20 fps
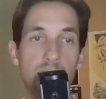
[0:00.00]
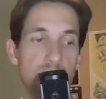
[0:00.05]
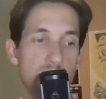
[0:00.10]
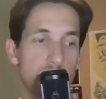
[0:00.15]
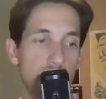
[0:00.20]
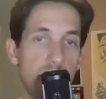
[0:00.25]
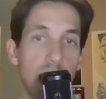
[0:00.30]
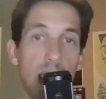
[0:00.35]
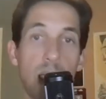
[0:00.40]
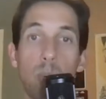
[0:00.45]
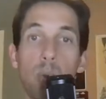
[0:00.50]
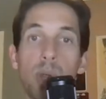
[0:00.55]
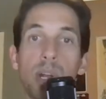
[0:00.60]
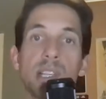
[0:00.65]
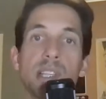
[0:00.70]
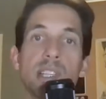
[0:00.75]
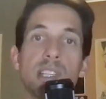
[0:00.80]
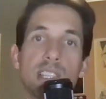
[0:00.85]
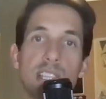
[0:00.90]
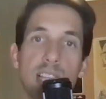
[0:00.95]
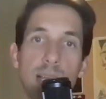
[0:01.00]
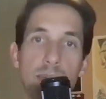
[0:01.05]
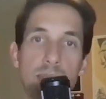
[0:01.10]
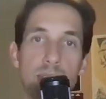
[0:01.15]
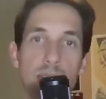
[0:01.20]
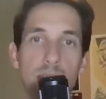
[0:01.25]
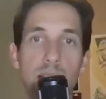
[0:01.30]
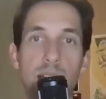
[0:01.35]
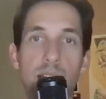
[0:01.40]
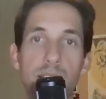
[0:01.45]
It's like, hey, we're going to
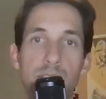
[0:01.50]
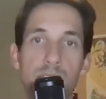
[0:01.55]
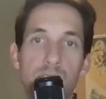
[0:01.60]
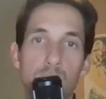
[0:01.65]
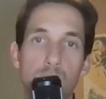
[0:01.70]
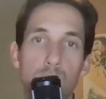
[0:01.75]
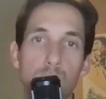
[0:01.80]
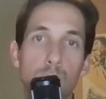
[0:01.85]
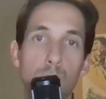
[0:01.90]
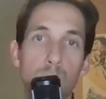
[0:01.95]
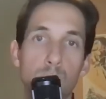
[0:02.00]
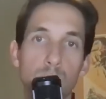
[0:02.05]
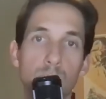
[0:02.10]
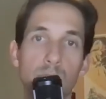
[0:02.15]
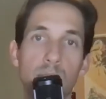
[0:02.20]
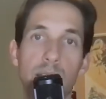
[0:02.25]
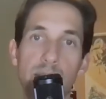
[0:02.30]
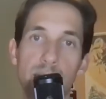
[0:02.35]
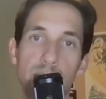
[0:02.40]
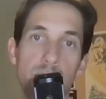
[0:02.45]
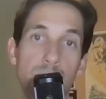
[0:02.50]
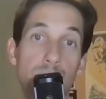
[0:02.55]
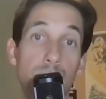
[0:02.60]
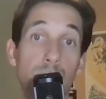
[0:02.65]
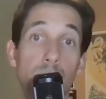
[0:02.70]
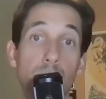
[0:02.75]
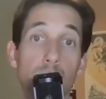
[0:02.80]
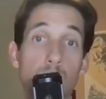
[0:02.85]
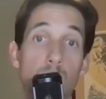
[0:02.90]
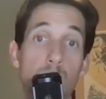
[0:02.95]
subsidize your Uber rides
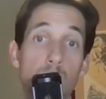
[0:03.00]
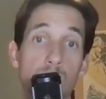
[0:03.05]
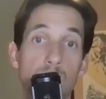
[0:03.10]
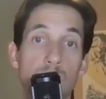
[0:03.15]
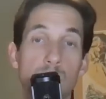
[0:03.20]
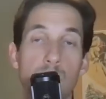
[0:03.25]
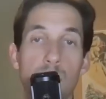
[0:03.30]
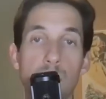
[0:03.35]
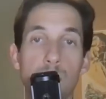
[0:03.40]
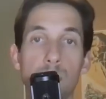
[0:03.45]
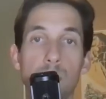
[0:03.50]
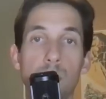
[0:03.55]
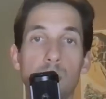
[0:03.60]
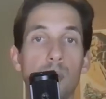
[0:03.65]
for a long time